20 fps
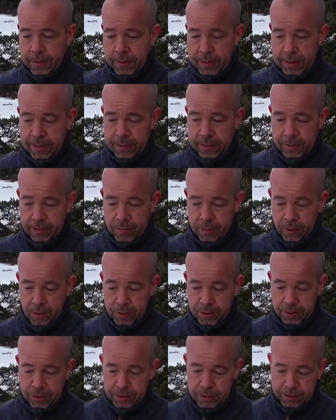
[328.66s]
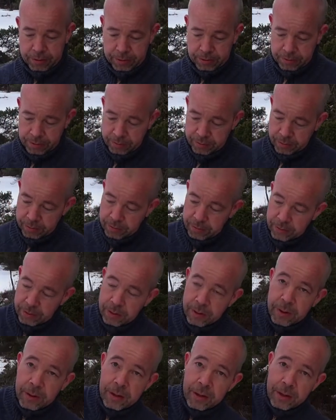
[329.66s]
That's important.
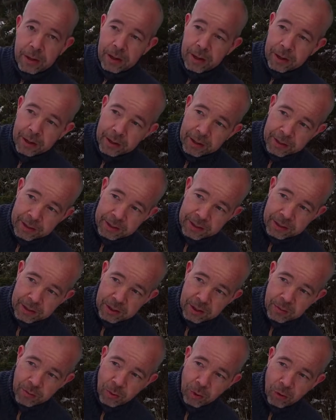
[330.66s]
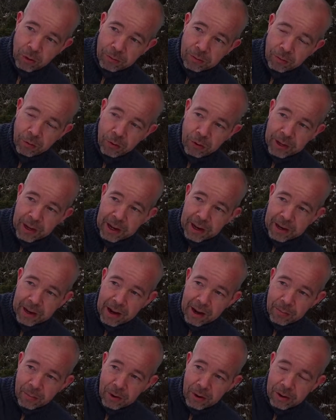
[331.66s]
And this is the small 4K
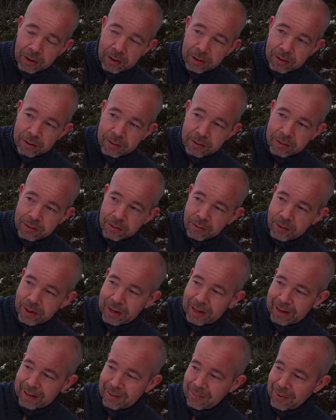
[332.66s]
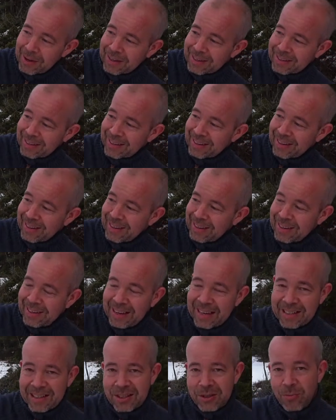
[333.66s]
camera. Really amazing.
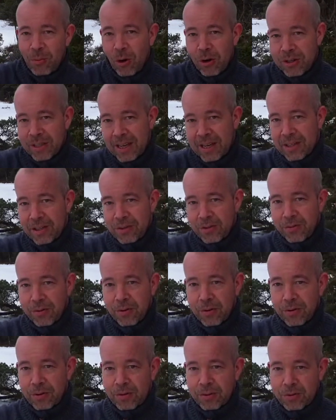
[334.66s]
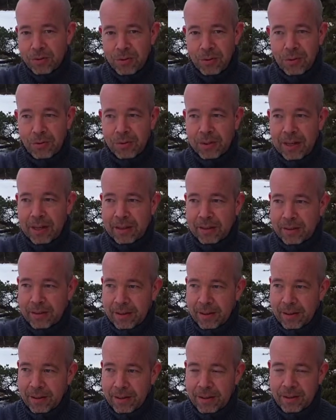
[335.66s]
It's a small sensor, of course. You don't get
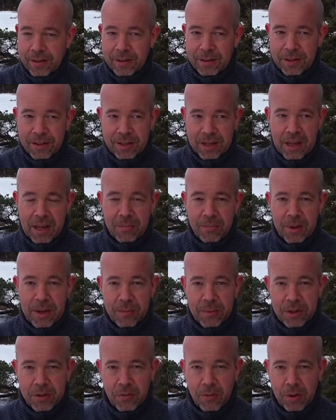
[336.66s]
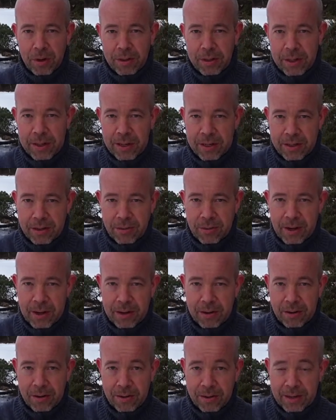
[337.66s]
the same image quality as you
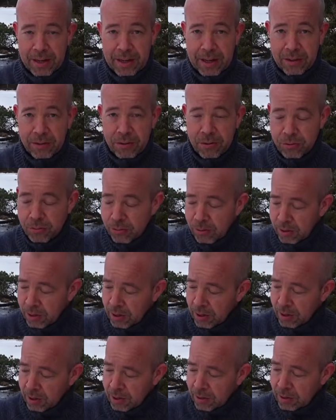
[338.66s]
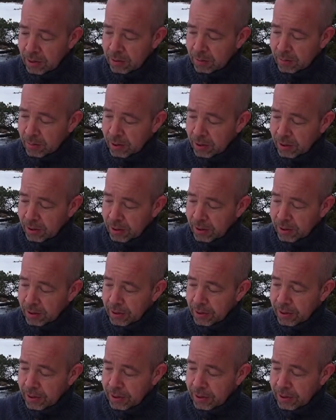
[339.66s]
had on the Air 2, but